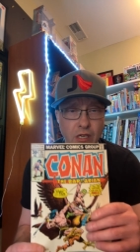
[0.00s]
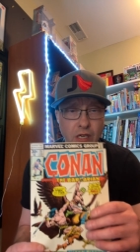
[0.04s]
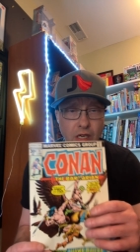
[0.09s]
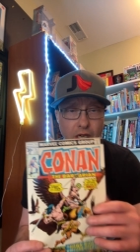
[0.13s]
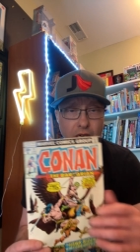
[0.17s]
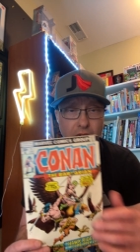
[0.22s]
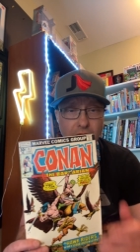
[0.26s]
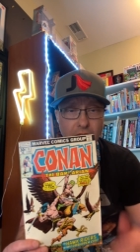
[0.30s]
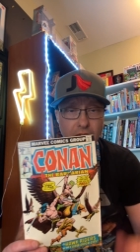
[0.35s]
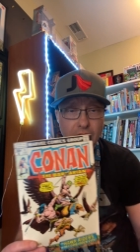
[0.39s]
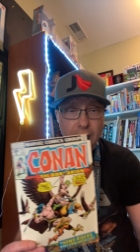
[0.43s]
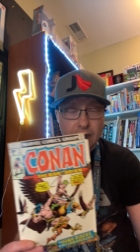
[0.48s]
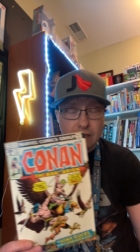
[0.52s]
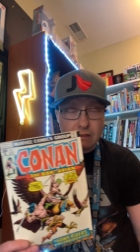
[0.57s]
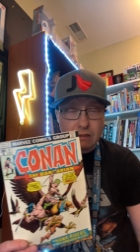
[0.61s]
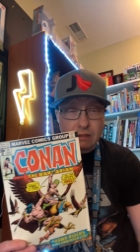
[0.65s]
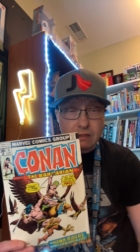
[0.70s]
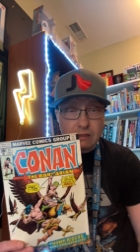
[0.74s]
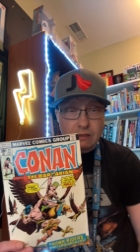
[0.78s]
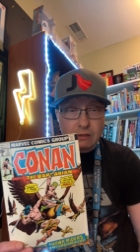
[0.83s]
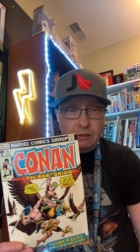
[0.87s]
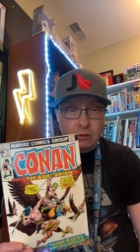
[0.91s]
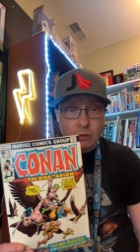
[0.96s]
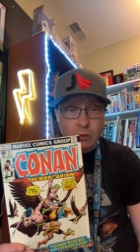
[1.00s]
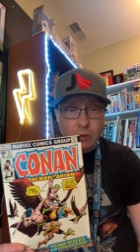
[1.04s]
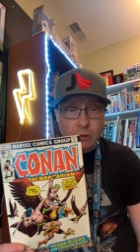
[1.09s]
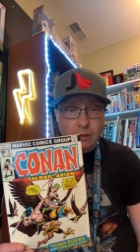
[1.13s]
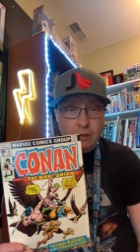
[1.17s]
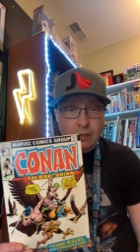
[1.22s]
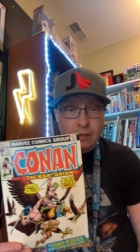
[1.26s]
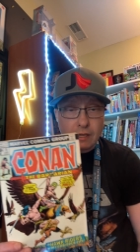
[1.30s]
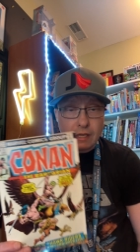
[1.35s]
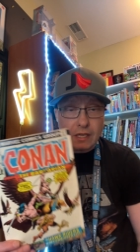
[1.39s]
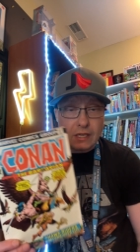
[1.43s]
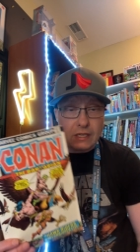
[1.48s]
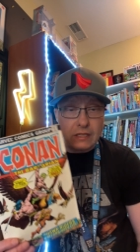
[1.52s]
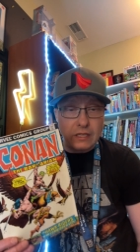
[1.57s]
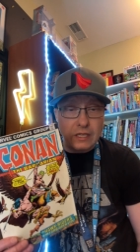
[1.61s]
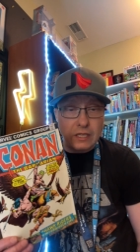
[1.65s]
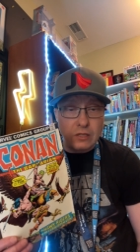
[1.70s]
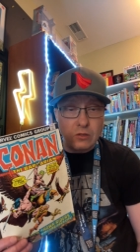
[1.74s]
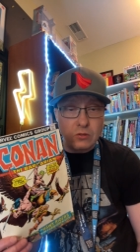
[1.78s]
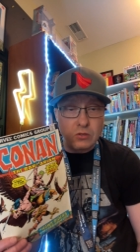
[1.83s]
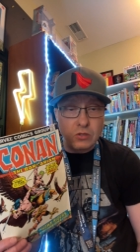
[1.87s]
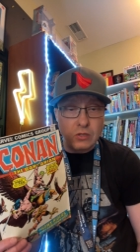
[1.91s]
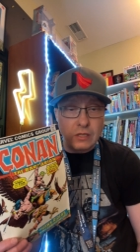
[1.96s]
uh, Corner. And I
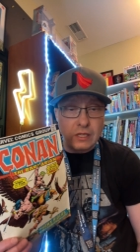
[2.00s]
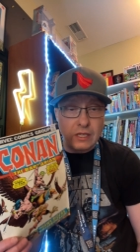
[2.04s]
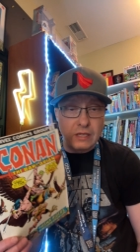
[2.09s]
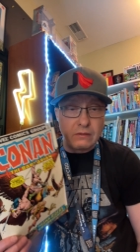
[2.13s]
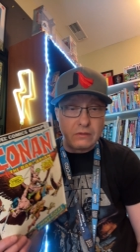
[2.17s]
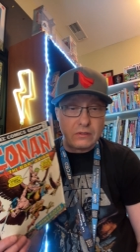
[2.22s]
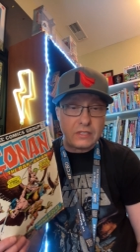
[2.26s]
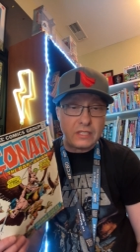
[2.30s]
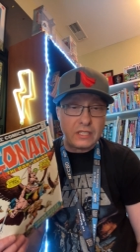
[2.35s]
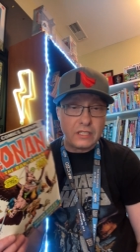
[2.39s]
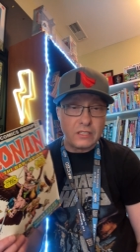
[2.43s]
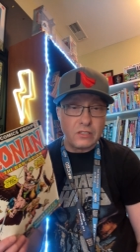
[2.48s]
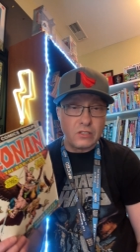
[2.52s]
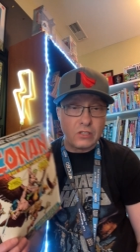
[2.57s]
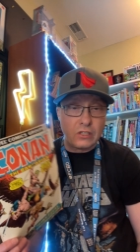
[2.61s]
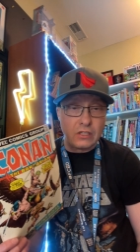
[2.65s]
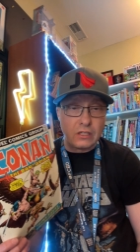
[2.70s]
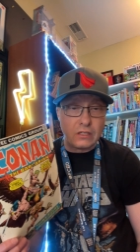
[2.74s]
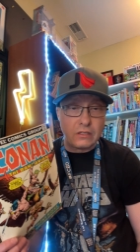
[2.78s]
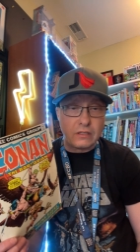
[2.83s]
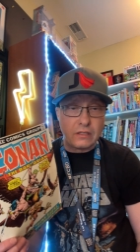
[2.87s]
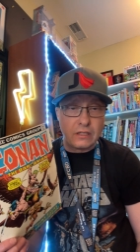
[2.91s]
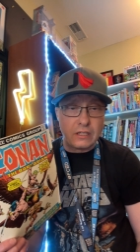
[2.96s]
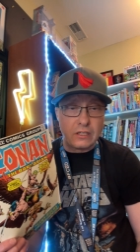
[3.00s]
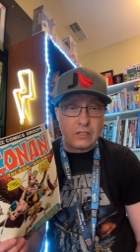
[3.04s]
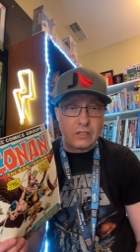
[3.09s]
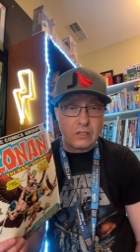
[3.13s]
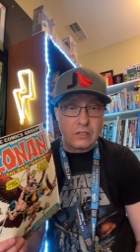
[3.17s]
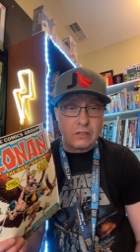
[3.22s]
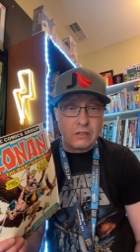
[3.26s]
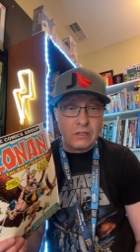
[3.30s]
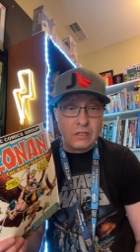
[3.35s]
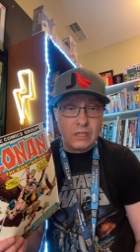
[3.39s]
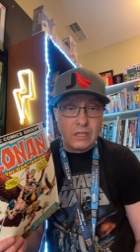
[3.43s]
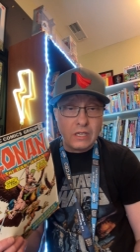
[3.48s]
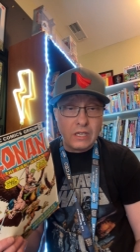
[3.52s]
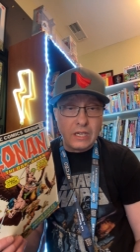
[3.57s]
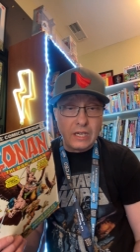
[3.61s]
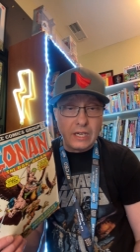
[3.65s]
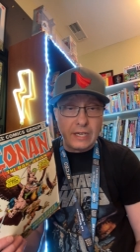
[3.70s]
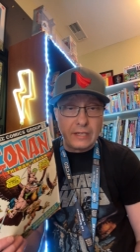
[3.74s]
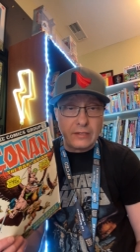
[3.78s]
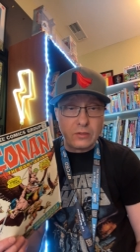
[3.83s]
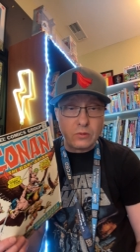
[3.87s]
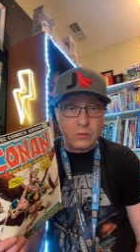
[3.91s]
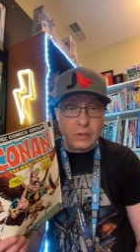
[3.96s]
also have a TikTok there
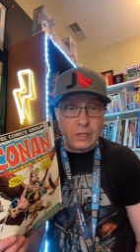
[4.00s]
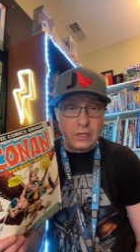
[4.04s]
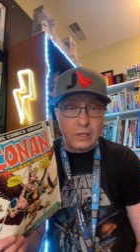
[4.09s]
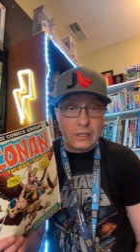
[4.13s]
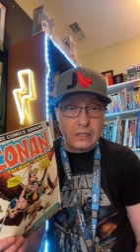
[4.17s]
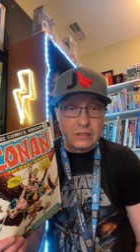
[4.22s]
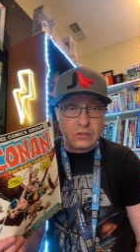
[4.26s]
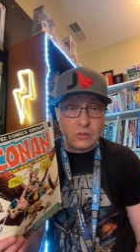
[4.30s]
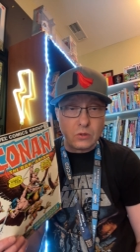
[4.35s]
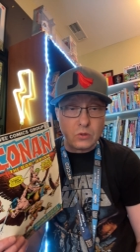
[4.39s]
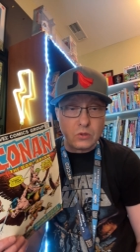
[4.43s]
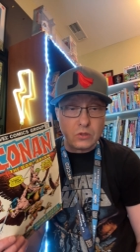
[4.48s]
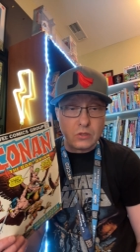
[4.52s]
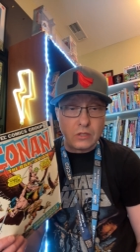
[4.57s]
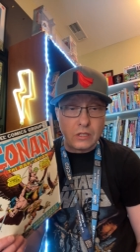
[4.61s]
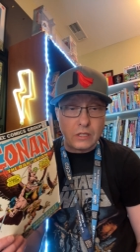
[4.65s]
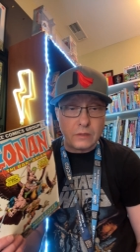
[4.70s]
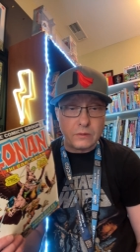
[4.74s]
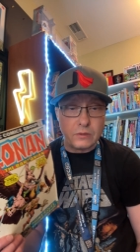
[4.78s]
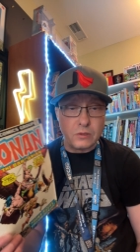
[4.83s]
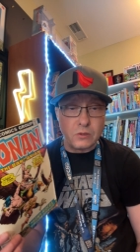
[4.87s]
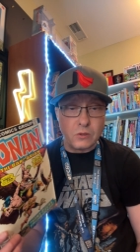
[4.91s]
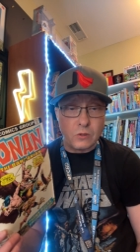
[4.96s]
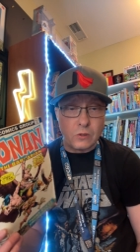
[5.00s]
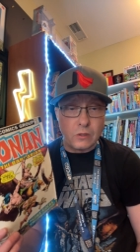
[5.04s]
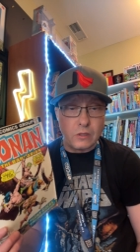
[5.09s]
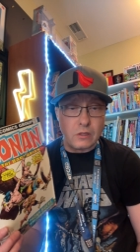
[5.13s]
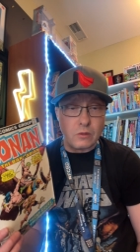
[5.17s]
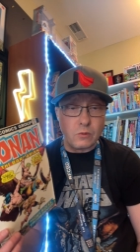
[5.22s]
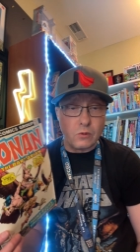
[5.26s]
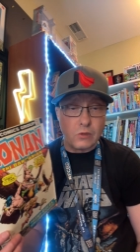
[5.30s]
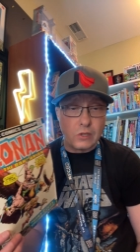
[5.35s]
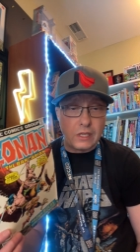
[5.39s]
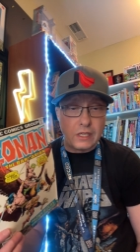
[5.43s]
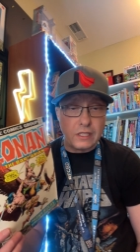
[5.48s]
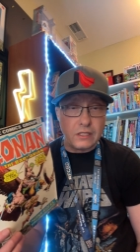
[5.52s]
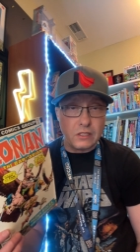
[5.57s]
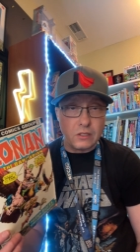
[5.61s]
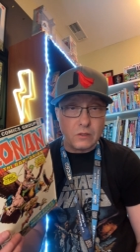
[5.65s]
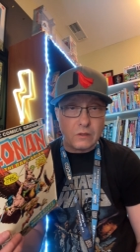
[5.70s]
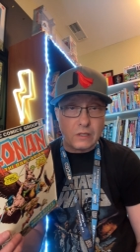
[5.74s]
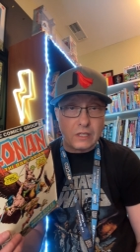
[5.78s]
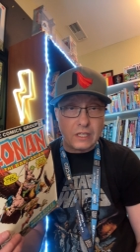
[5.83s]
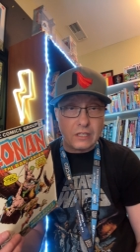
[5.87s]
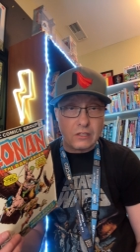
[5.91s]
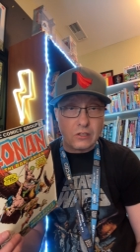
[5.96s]
as well at Joel's Comics Corner where I
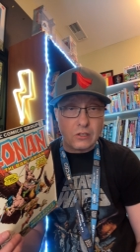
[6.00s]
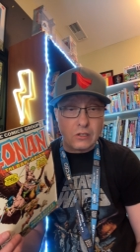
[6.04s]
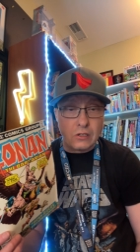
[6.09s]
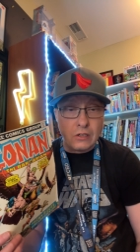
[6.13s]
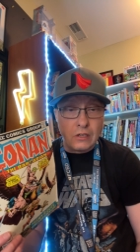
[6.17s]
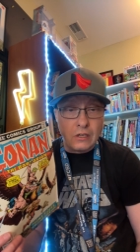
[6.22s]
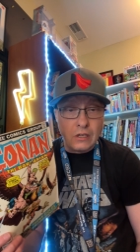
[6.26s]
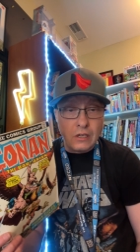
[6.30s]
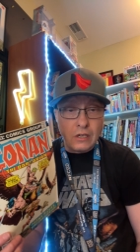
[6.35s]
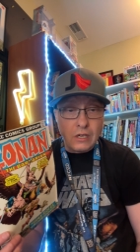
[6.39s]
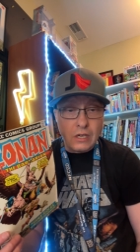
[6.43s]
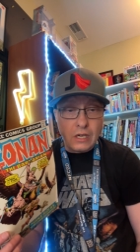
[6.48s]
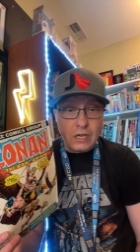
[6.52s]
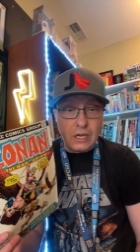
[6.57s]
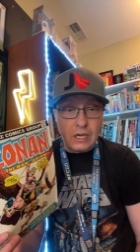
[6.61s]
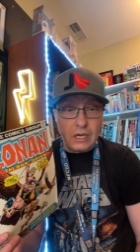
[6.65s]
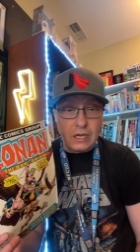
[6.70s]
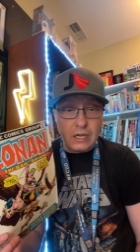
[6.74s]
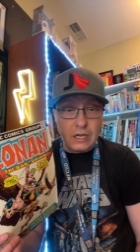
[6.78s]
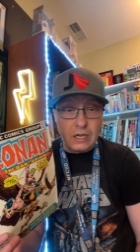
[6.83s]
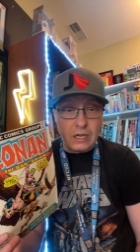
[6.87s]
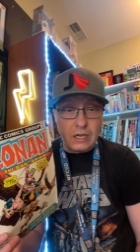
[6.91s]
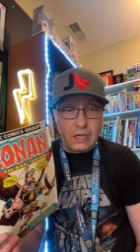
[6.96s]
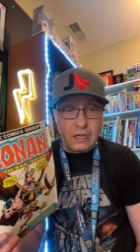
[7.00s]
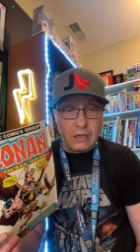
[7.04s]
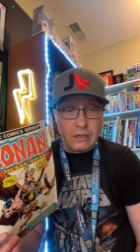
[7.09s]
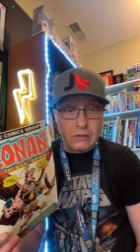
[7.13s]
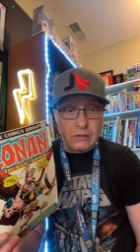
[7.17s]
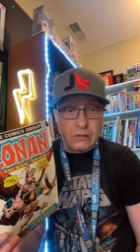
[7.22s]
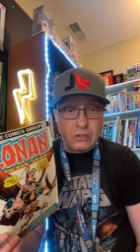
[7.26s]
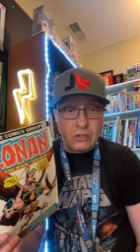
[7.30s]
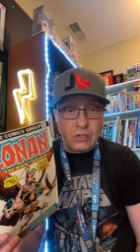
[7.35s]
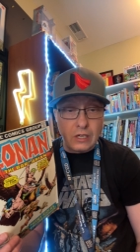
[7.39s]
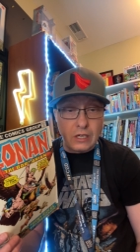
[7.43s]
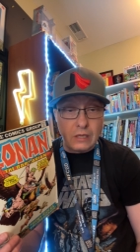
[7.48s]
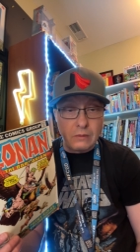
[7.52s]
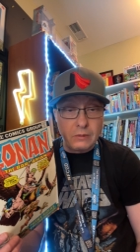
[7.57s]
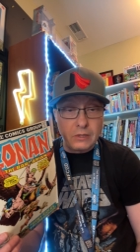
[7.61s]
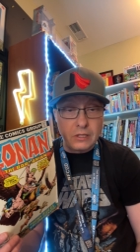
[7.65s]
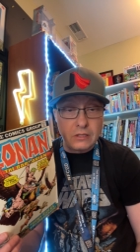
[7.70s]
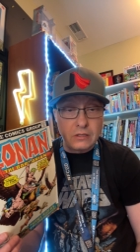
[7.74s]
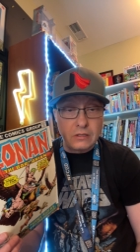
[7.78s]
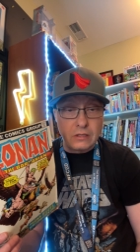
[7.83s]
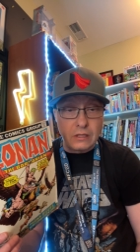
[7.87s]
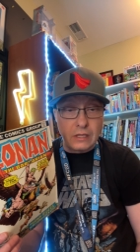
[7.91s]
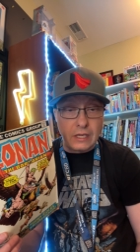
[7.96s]
do other uh,
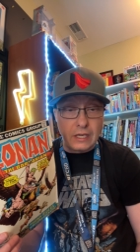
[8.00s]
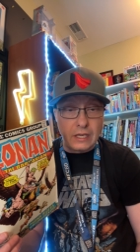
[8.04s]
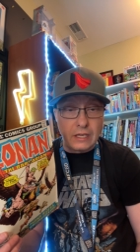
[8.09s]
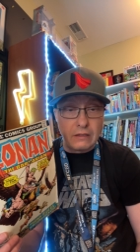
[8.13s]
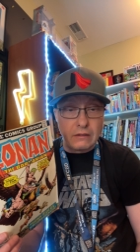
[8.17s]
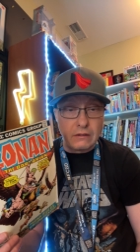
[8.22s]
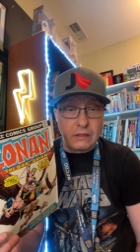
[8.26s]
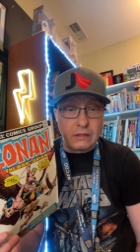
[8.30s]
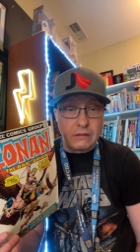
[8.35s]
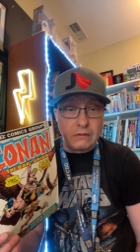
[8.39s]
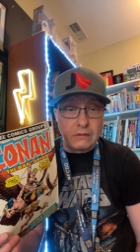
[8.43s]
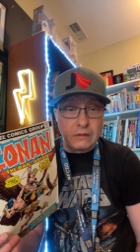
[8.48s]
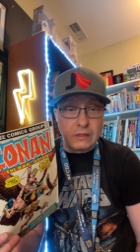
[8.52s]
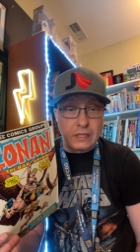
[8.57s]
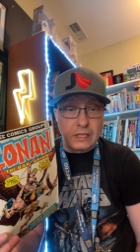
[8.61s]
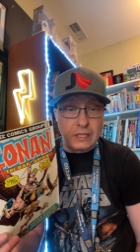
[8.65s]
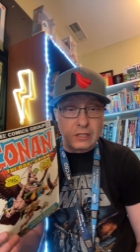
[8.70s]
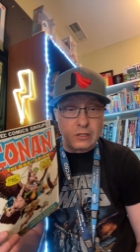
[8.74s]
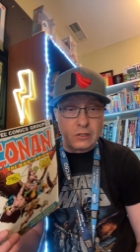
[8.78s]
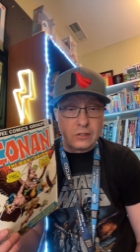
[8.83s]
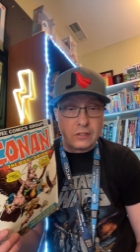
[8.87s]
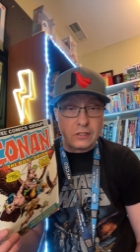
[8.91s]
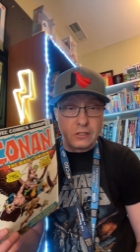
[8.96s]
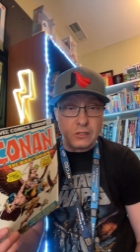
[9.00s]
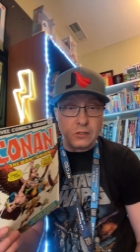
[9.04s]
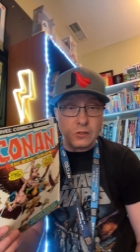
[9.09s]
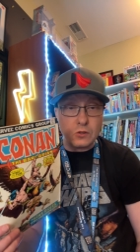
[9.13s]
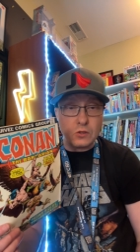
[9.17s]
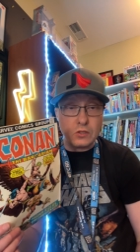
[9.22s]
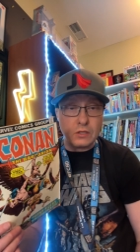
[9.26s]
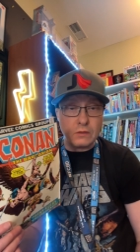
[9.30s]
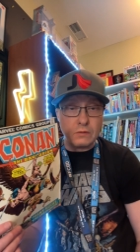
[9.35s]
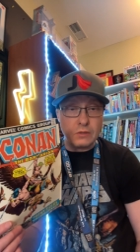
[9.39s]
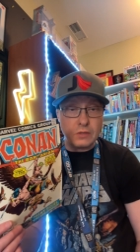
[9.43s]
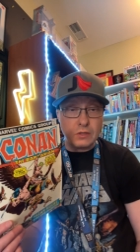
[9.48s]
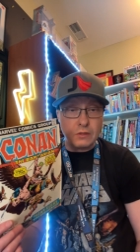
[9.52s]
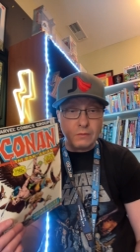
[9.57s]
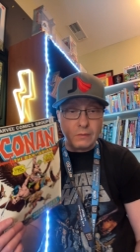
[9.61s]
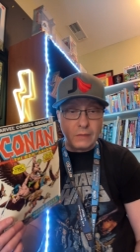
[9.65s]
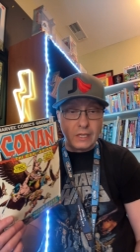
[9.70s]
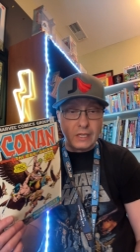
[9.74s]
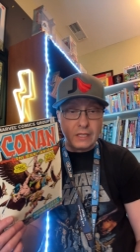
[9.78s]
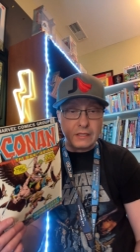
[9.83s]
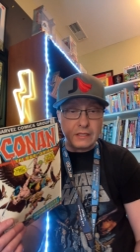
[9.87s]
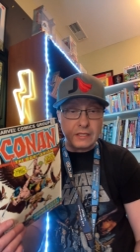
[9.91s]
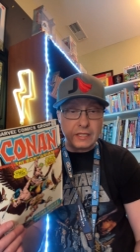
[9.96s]
comics uh, that are exclusive to
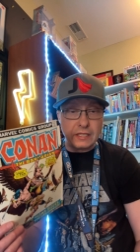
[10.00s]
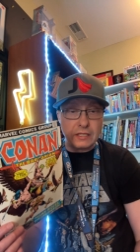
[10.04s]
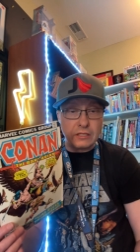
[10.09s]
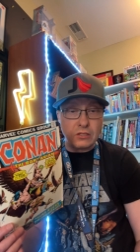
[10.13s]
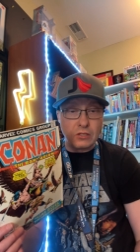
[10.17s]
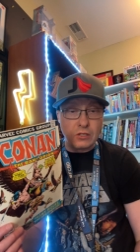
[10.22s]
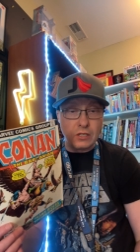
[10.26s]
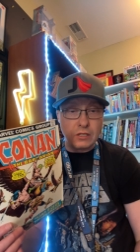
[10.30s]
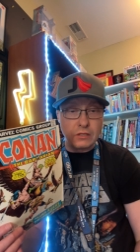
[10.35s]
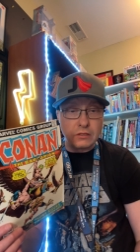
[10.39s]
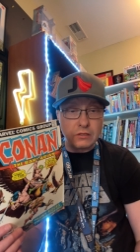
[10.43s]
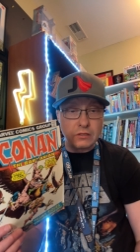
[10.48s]
my TikTok.